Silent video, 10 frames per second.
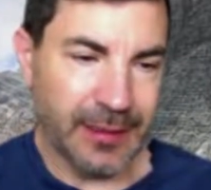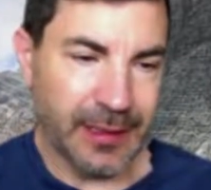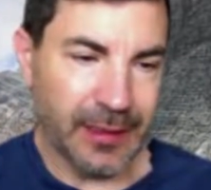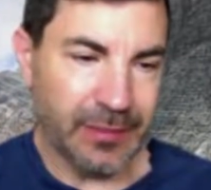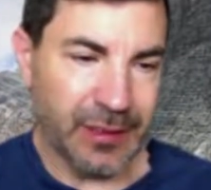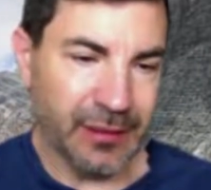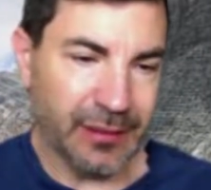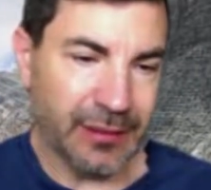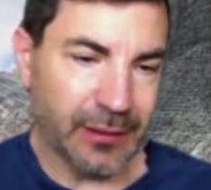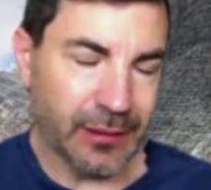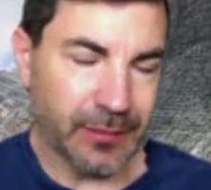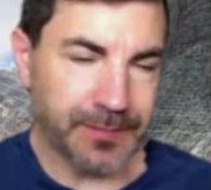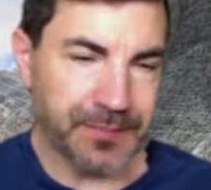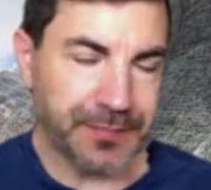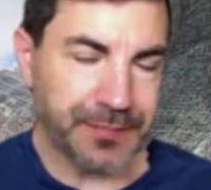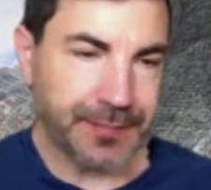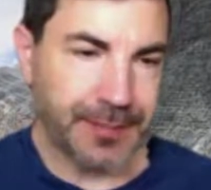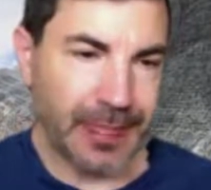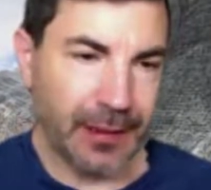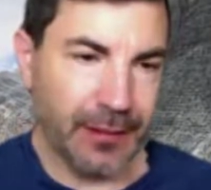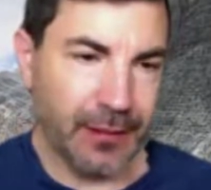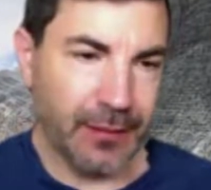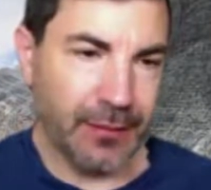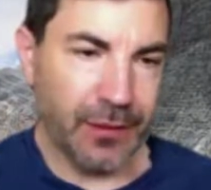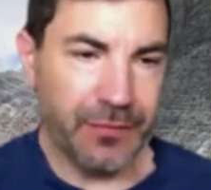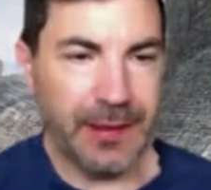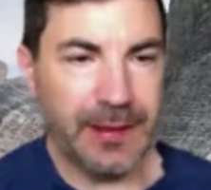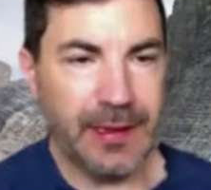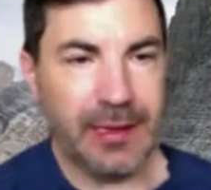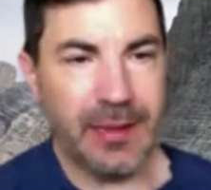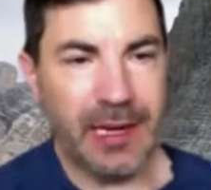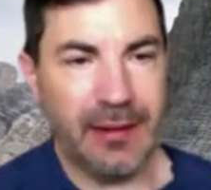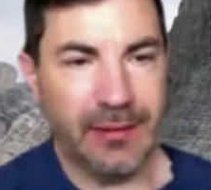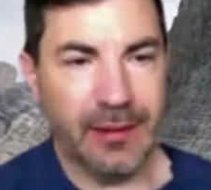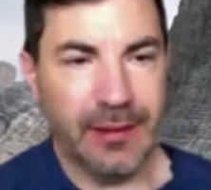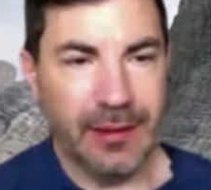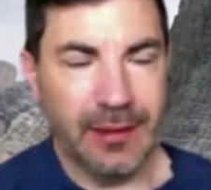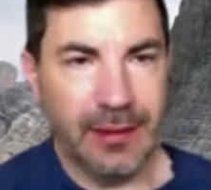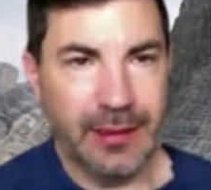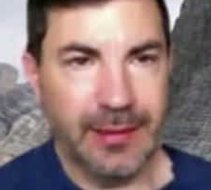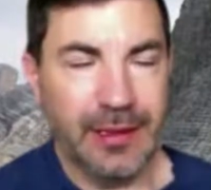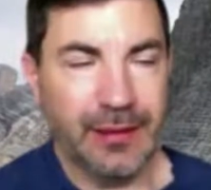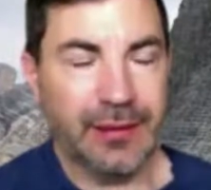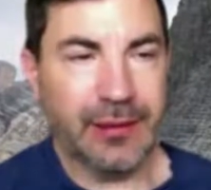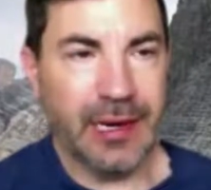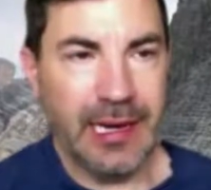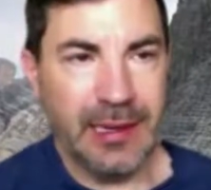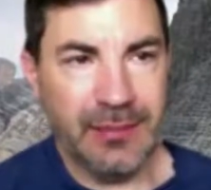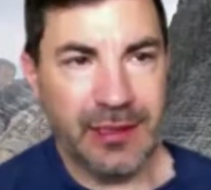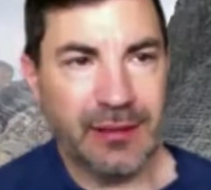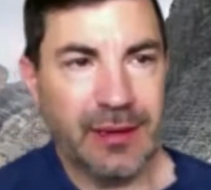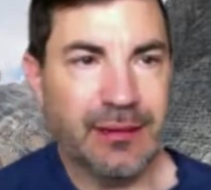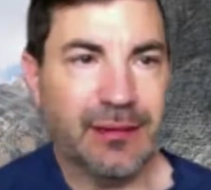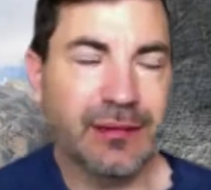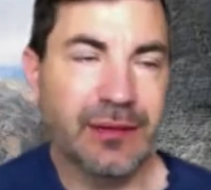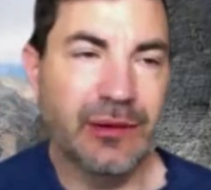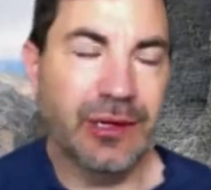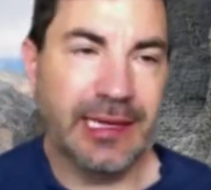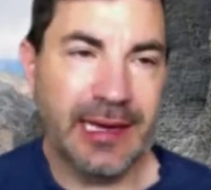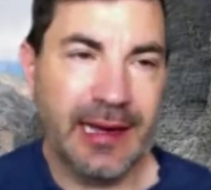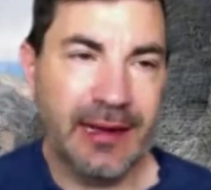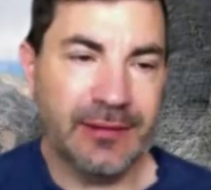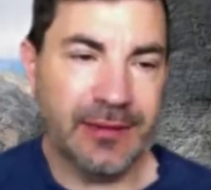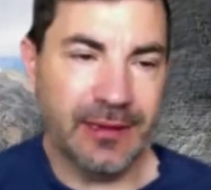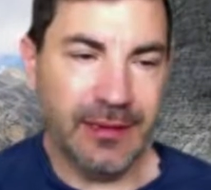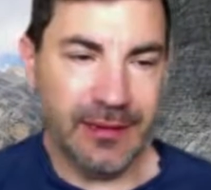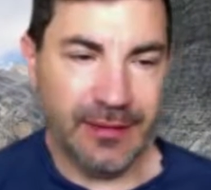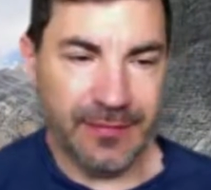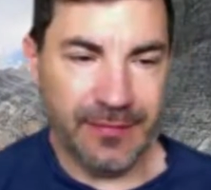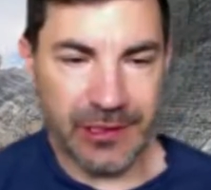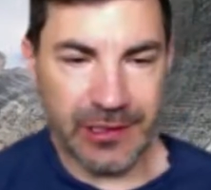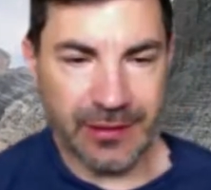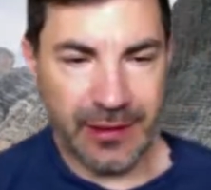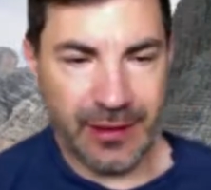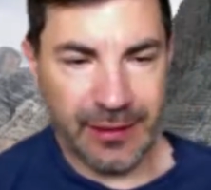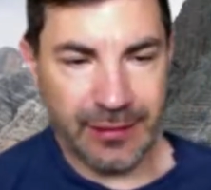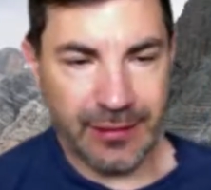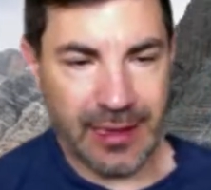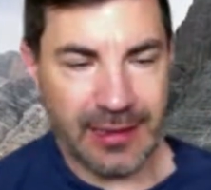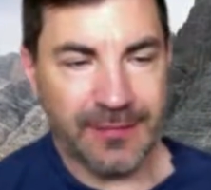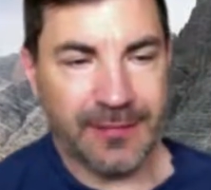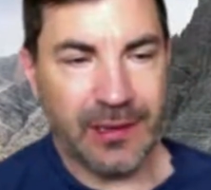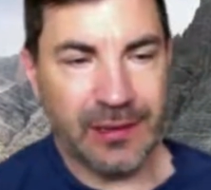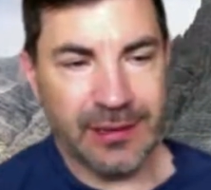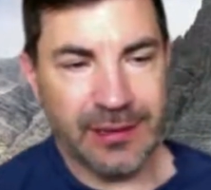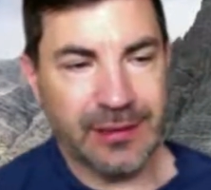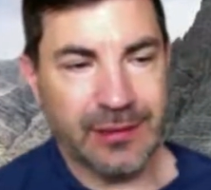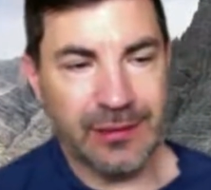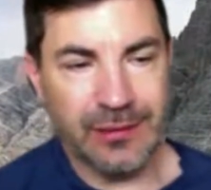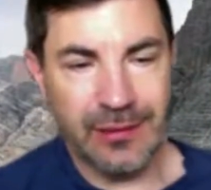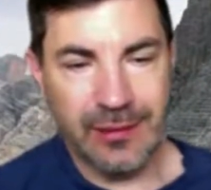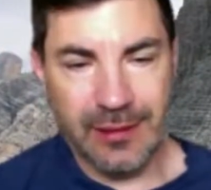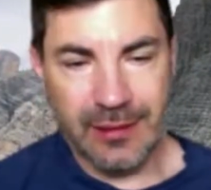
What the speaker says: therapies. So when we think about things that are aimed at slowing down vision loss, that can fall into